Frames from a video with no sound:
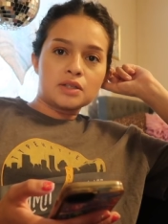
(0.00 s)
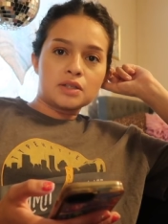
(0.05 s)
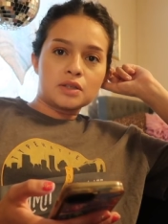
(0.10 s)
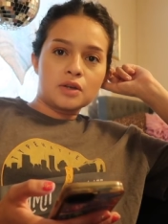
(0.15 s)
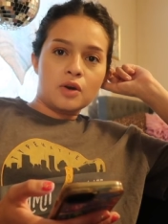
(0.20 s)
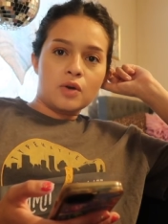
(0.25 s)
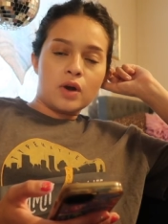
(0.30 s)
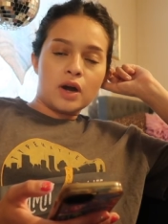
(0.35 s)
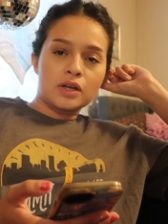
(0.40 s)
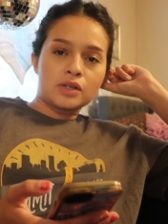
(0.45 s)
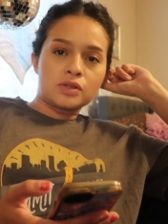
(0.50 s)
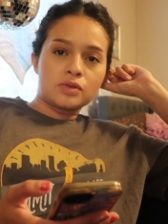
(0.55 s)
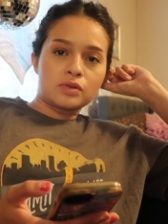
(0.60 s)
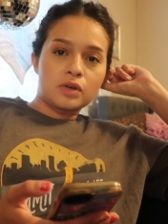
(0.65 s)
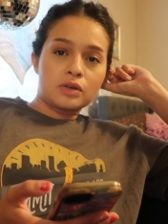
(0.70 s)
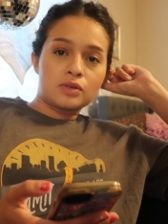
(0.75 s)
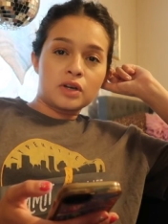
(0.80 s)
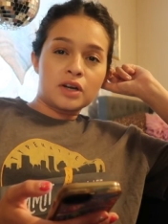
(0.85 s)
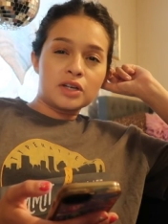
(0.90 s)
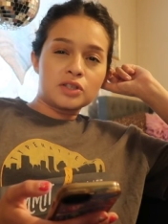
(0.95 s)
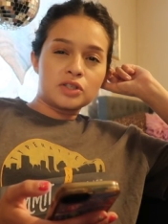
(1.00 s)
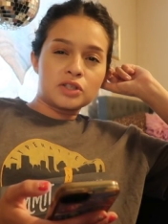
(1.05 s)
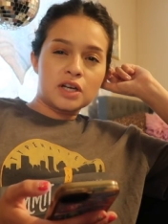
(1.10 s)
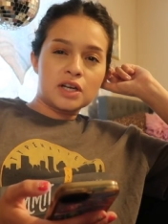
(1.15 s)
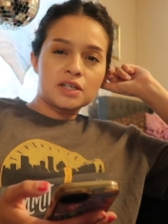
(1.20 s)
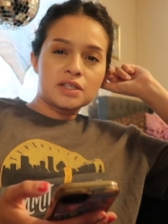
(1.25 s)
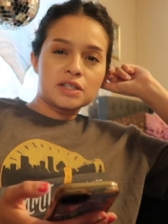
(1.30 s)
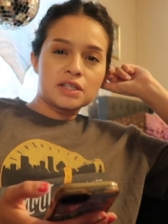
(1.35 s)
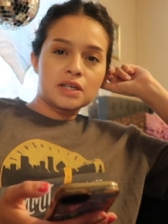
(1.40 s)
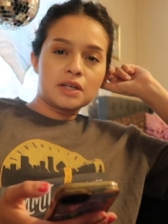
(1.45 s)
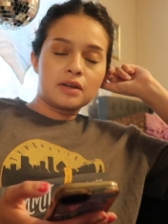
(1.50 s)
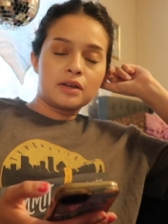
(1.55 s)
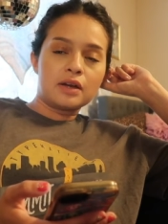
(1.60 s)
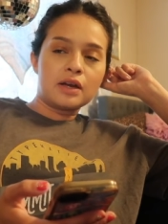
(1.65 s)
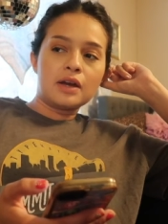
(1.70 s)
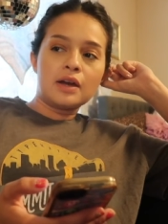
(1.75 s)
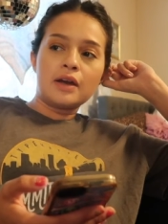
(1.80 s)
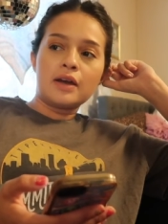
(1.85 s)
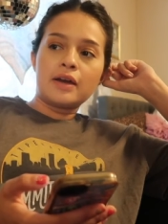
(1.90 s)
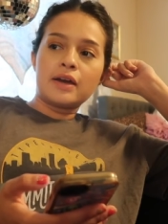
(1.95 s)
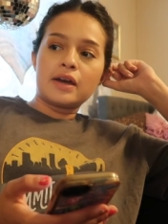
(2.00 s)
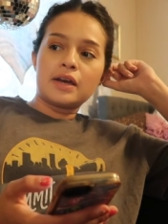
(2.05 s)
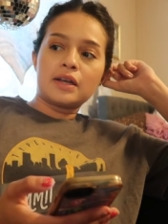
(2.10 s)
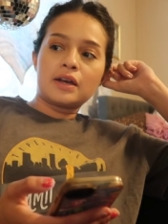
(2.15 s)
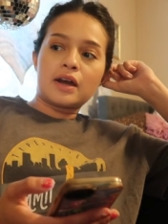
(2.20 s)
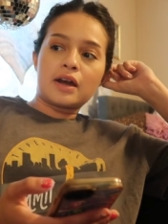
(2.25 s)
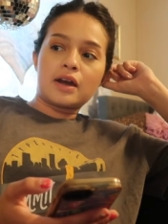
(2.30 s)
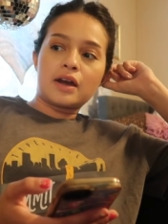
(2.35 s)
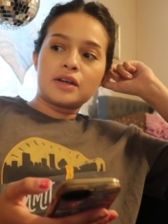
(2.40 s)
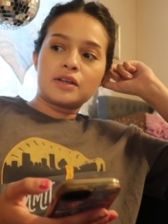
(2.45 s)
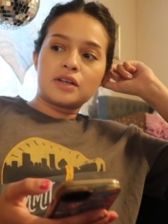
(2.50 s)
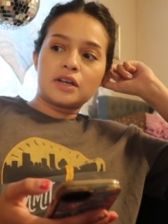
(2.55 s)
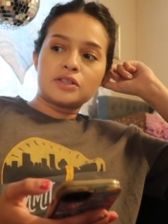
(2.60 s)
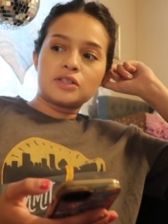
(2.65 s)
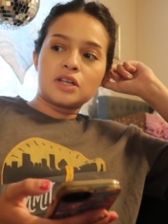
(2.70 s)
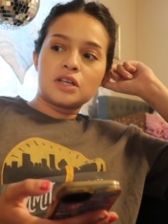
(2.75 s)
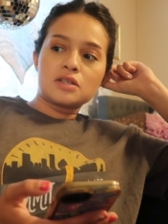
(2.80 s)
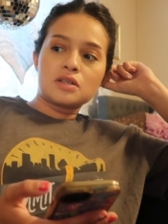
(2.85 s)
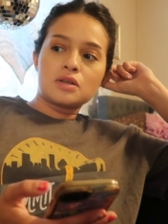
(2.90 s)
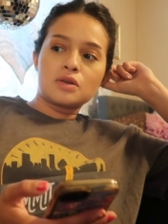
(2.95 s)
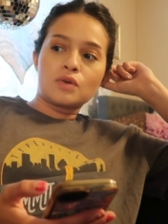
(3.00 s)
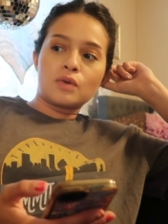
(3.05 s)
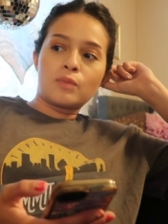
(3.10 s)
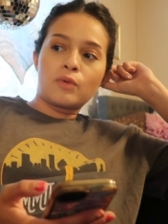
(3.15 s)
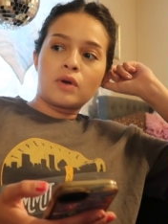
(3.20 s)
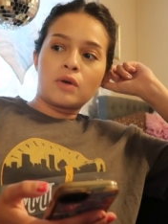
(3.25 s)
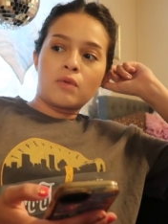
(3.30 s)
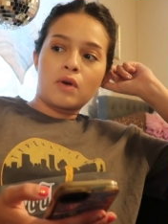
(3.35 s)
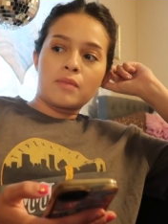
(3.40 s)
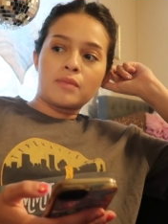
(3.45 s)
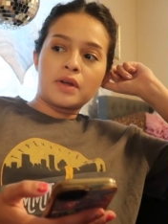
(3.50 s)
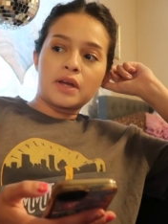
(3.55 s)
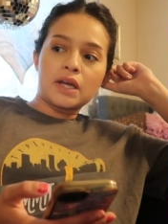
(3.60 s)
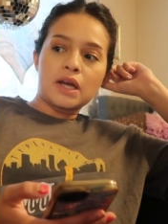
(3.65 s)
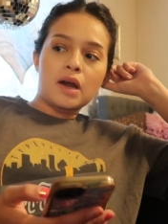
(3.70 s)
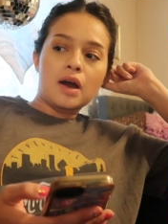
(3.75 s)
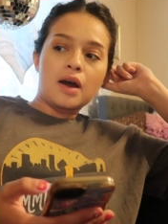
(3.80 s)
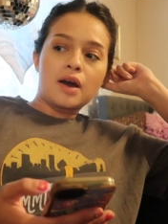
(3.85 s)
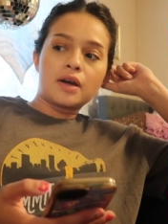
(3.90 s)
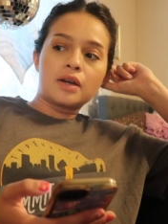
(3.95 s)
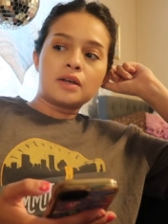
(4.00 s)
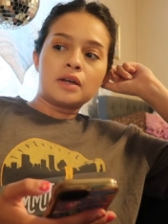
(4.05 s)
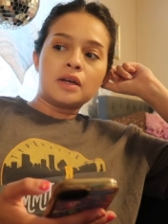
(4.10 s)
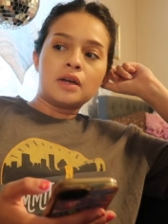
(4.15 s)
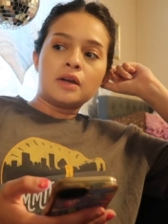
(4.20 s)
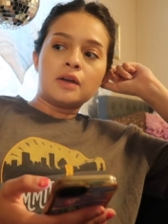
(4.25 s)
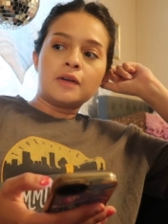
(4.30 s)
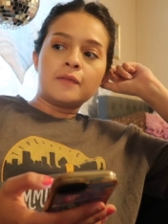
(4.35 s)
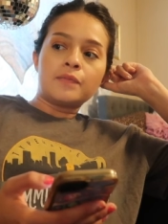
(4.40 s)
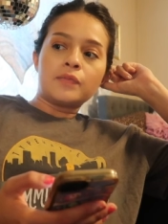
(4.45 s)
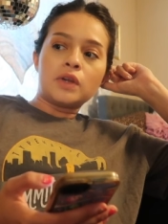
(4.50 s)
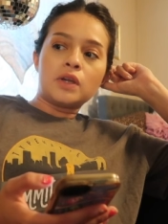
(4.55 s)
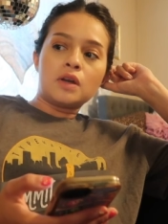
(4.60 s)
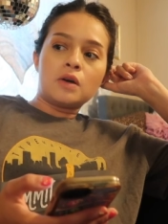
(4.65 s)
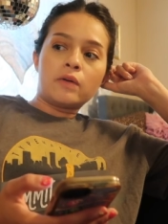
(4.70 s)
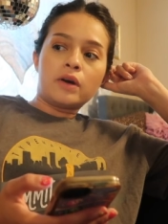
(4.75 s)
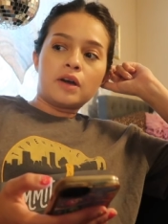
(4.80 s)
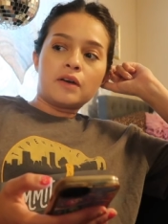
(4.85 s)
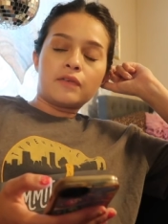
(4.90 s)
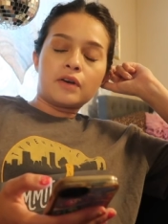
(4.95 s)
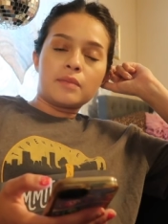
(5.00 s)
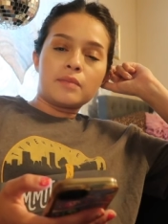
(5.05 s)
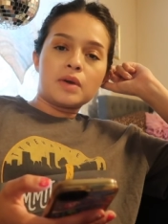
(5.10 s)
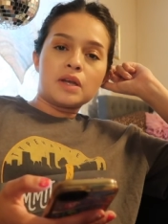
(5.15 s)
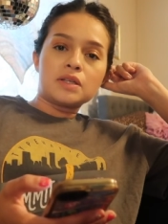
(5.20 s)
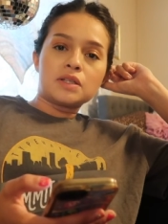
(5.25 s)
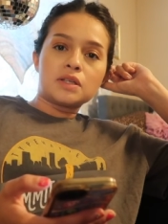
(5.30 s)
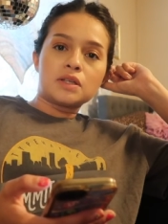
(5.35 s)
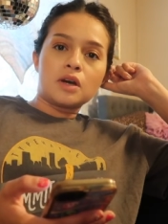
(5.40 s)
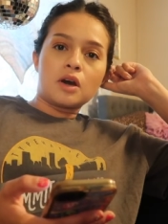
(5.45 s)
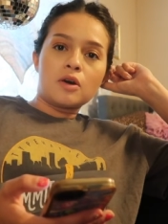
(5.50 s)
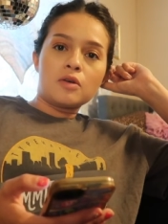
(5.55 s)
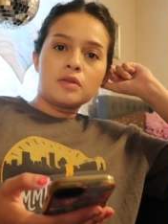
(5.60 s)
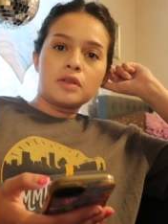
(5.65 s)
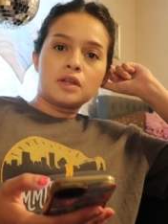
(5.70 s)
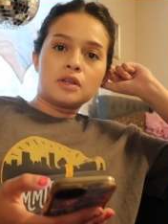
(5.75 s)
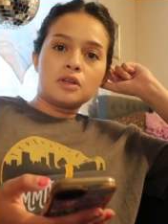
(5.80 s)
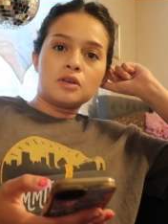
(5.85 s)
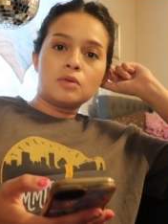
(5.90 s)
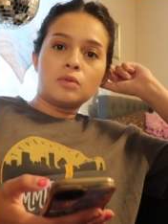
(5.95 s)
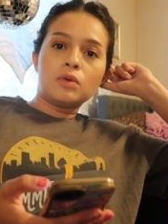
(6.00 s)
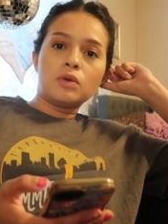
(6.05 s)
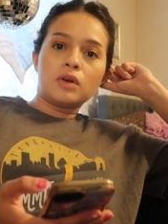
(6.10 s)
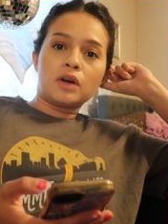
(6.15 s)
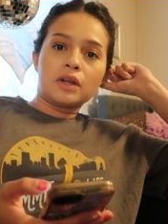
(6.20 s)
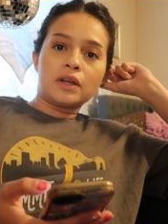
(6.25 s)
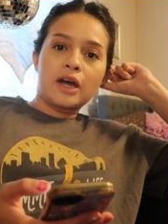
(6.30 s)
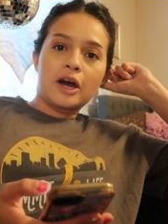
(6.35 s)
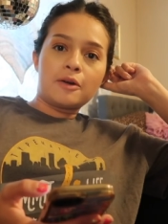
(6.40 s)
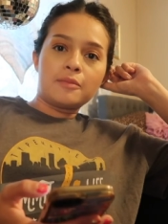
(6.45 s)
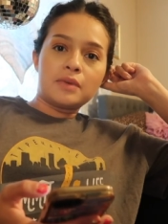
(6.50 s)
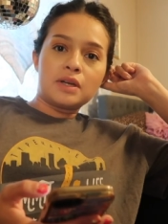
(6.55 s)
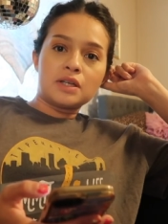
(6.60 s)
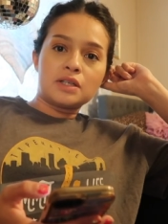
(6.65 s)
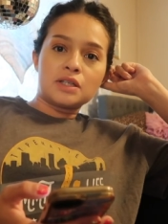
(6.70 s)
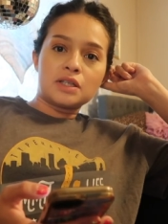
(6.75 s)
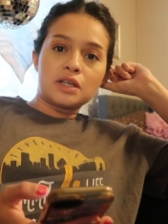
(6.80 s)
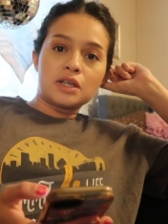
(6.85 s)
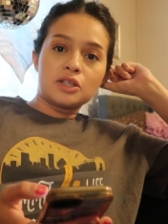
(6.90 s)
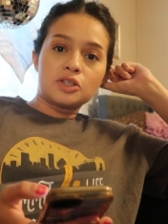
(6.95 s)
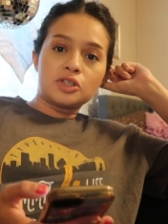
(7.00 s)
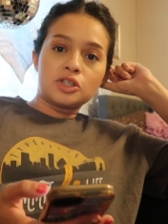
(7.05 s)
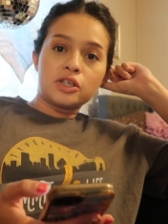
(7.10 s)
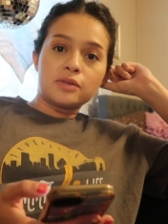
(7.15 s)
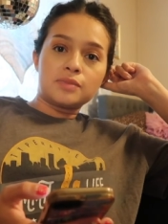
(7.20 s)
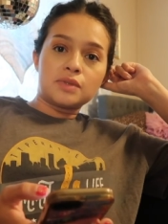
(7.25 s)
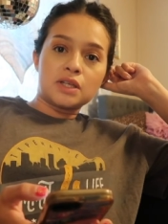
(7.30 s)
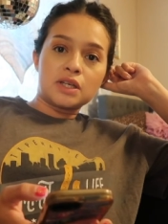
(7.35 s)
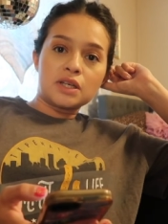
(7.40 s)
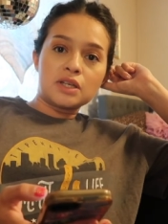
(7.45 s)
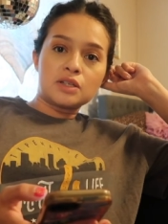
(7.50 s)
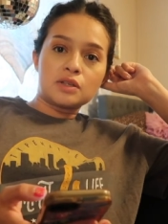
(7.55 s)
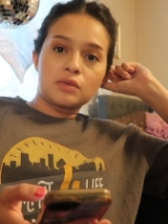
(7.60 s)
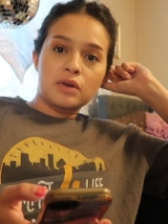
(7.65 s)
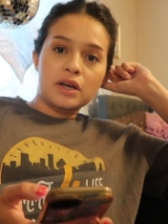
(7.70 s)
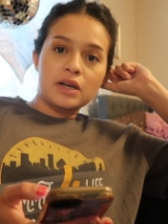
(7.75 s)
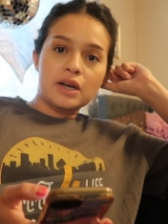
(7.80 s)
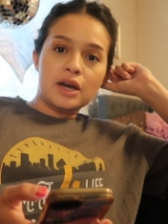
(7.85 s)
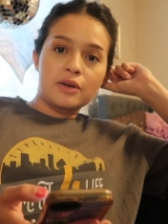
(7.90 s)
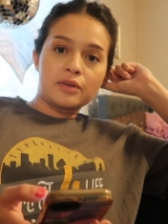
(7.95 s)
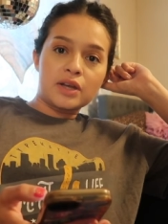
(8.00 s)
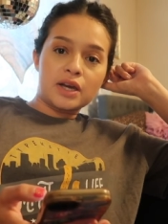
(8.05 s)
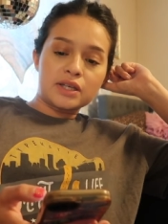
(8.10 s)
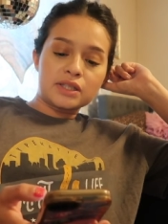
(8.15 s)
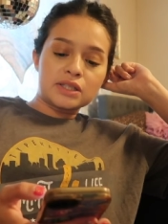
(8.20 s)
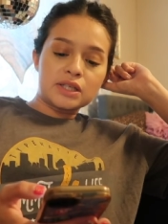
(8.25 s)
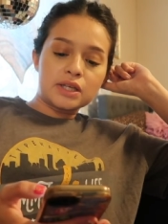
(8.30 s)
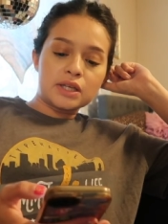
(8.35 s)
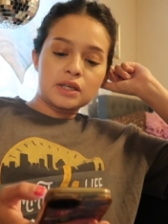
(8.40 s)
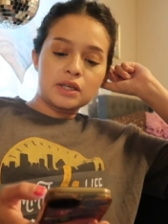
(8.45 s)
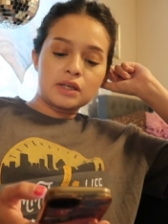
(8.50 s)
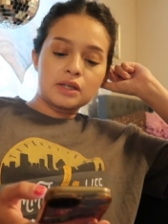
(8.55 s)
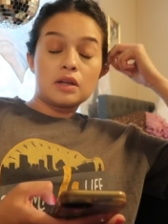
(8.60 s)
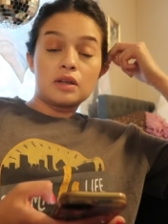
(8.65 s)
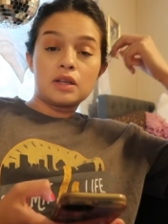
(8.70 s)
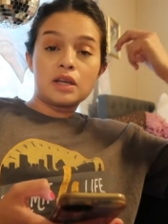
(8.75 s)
So I try to chance it, and I, I chance it to a point where I'm like, God, you know what, if I'm meant to go, then you will allow me to get cheap tickets right now, last second.